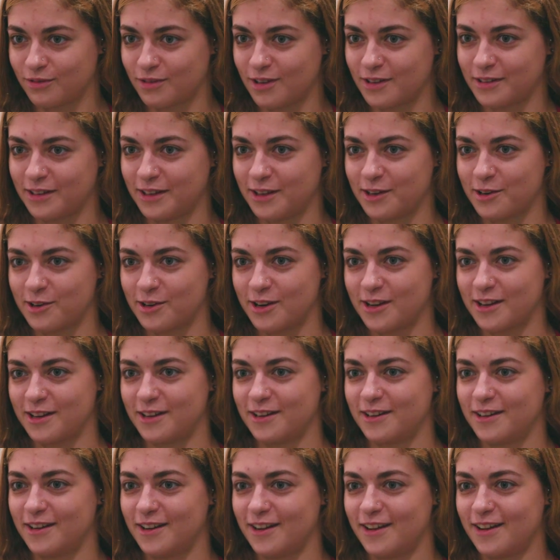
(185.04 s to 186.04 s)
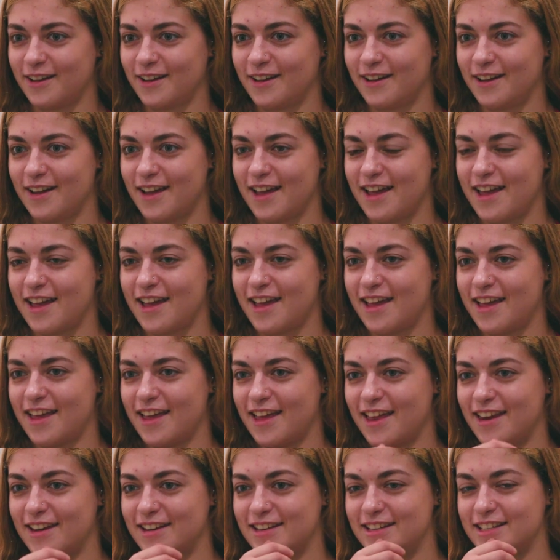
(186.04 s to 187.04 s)
on the internet,
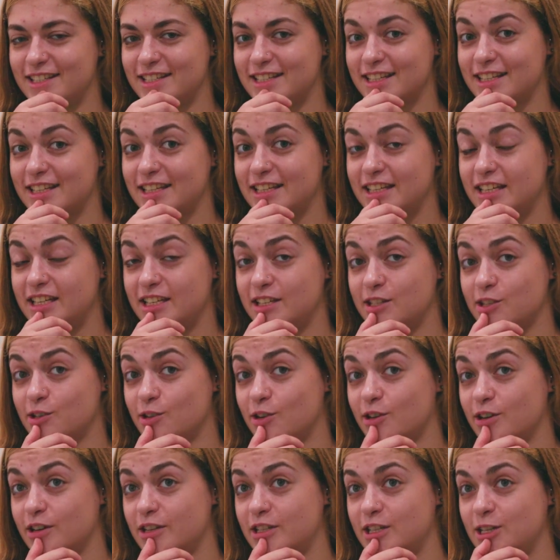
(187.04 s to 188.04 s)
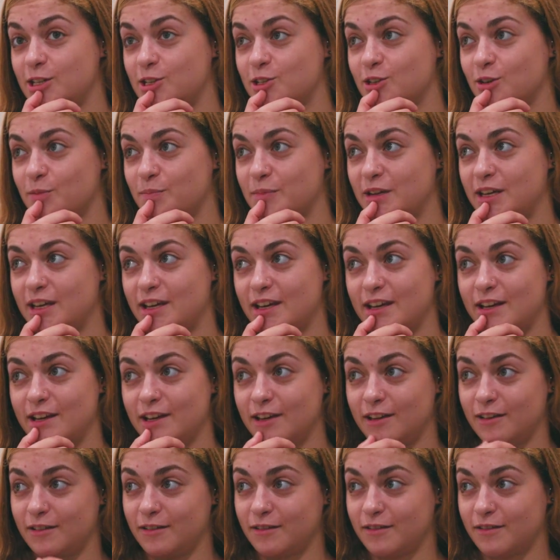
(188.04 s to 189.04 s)
and he started teaching
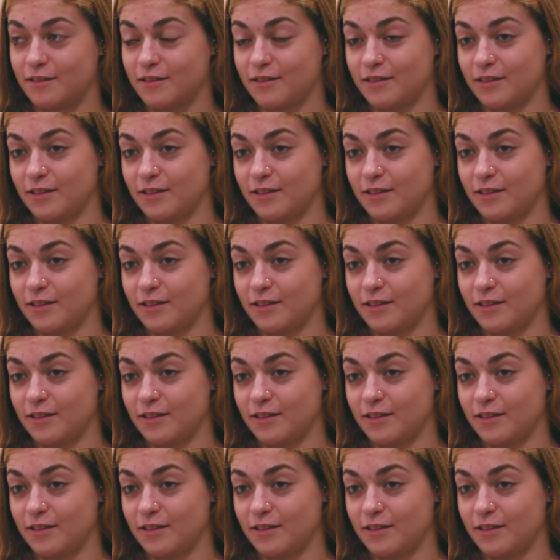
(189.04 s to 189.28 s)
me